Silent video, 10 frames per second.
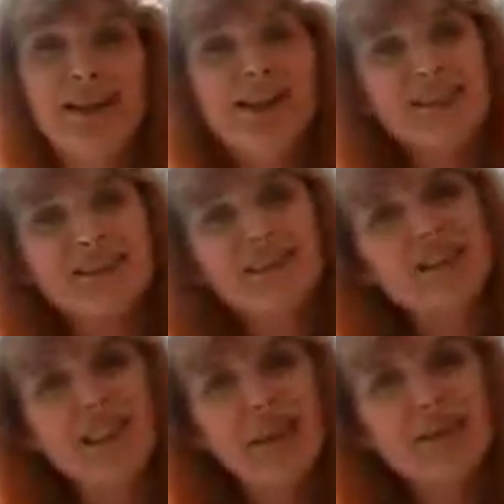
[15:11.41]
It
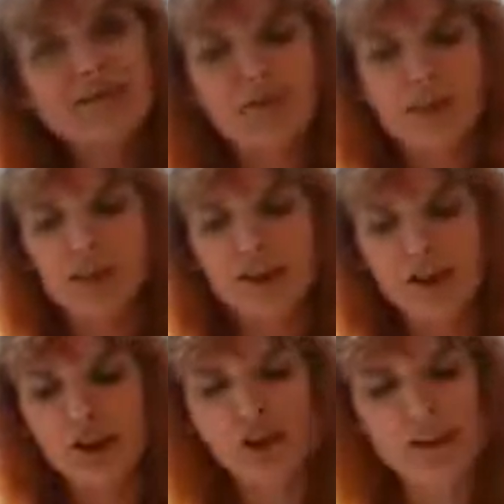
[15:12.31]
saves
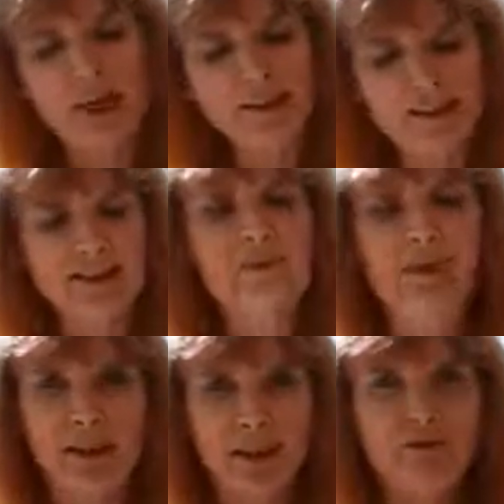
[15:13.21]
because you're not
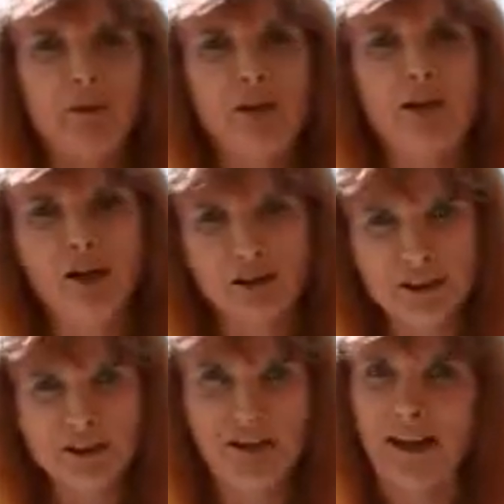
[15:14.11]
spending $4,
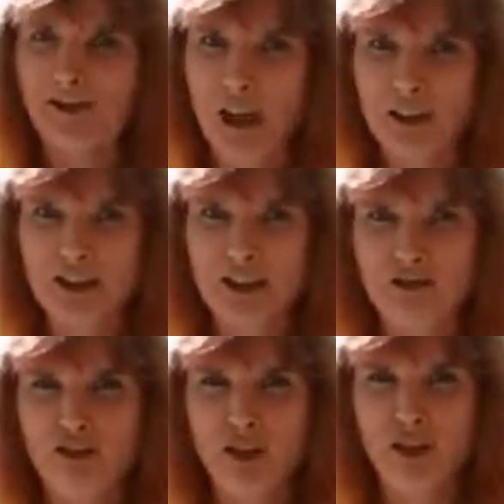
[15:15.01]

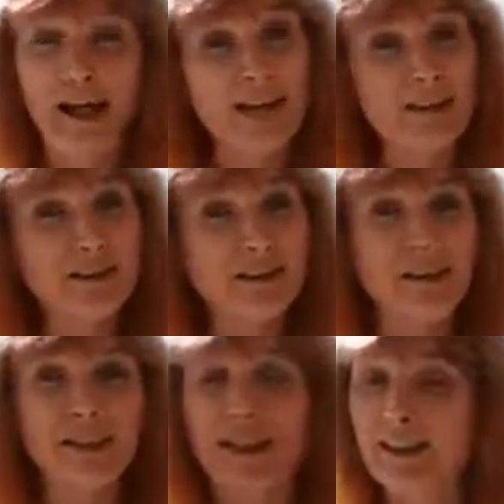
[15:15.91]
$5 for a
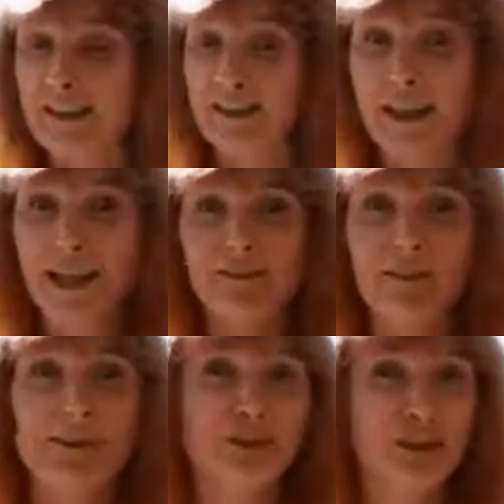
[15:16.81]
calendar, like I said,
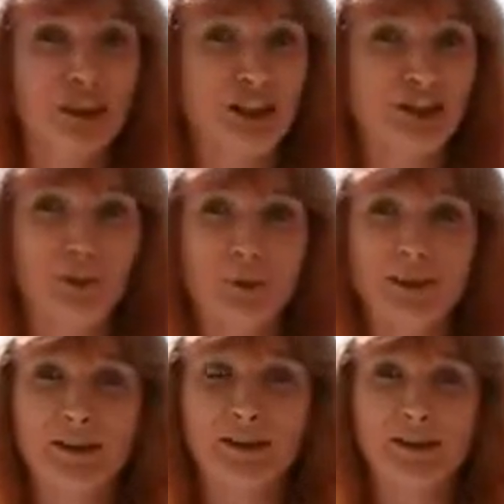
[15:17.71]
that you're just
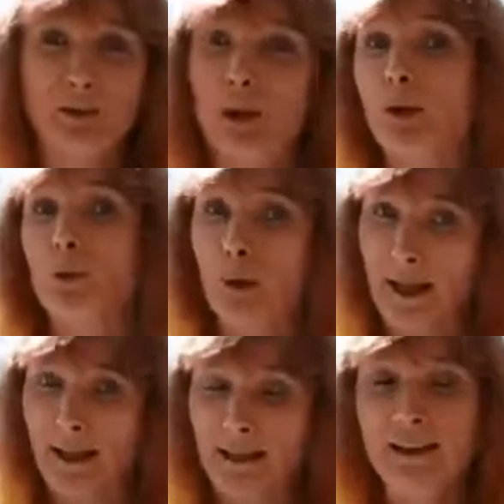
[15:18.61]
going to throw
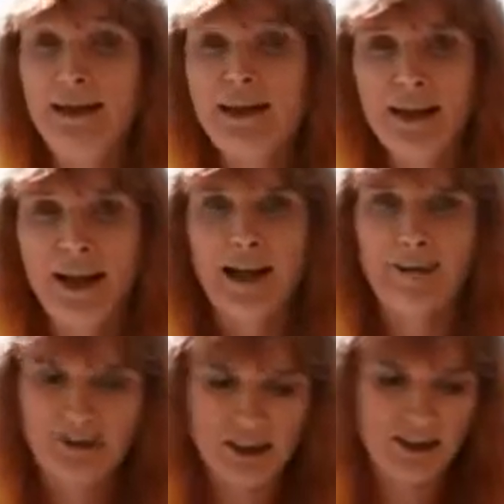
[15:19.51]
away
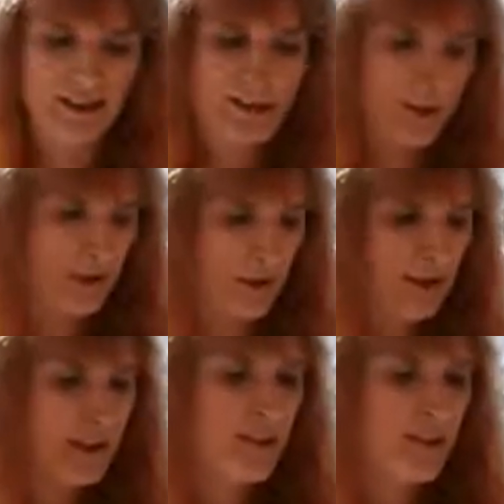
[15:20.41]
after the year.